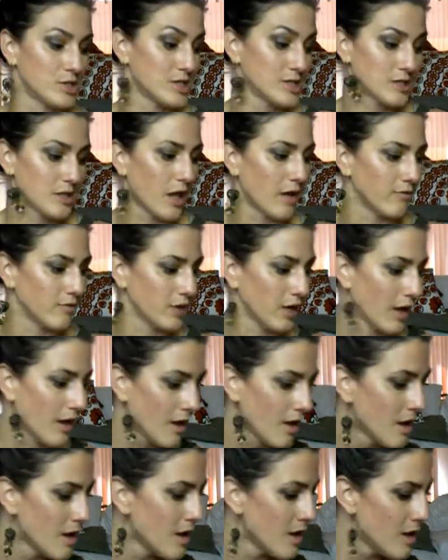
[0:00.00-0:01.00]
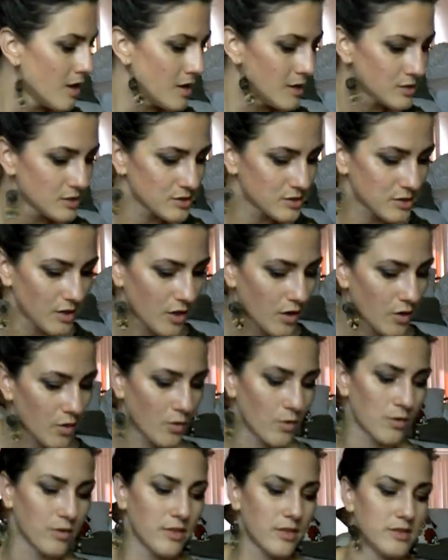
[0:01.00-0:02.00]
which is lovely.
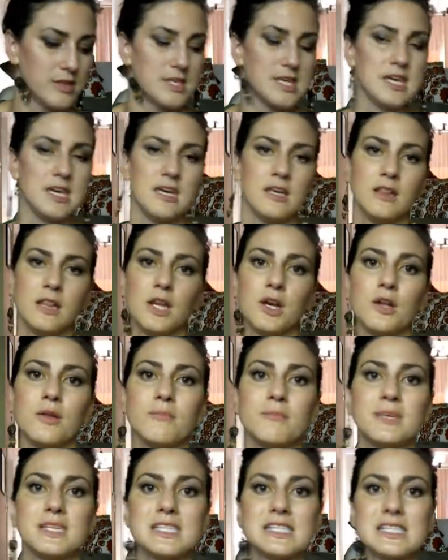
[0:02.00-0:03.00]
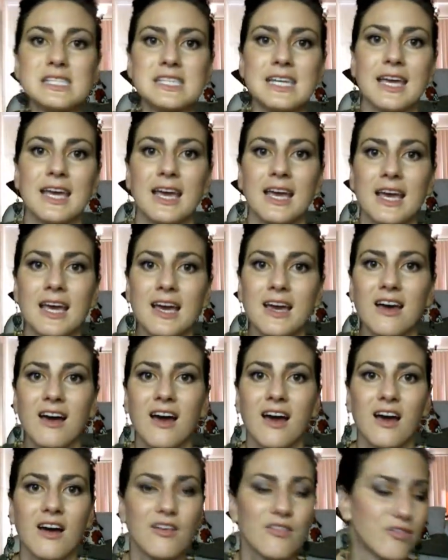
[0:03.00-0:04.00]
So the little misting
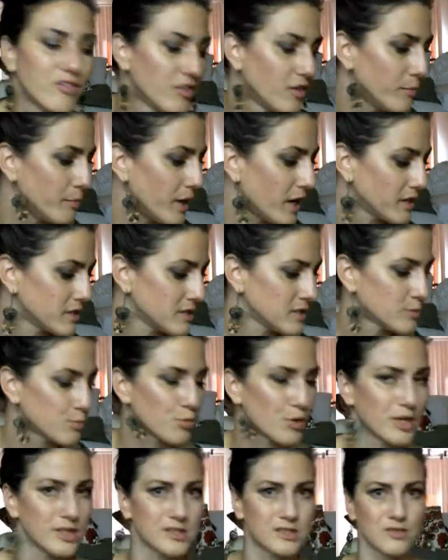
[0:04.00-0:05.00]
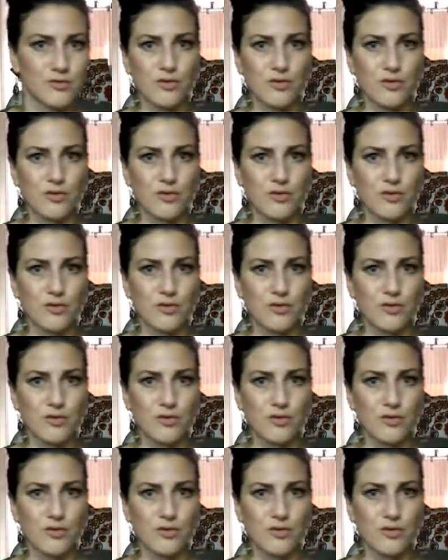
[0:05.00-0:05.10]
of the body spritz